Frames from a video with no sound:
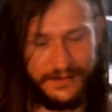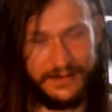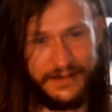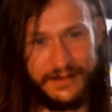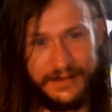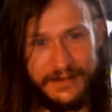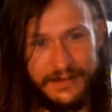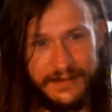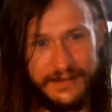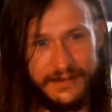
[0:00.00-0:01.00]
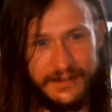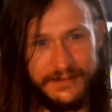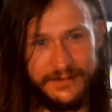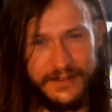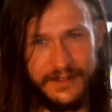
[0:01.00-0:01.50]
And I
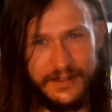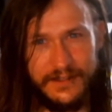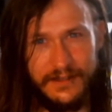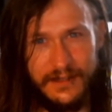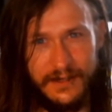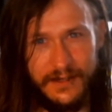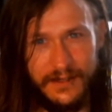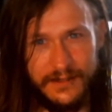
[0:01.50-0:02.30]
feel like it's a lot.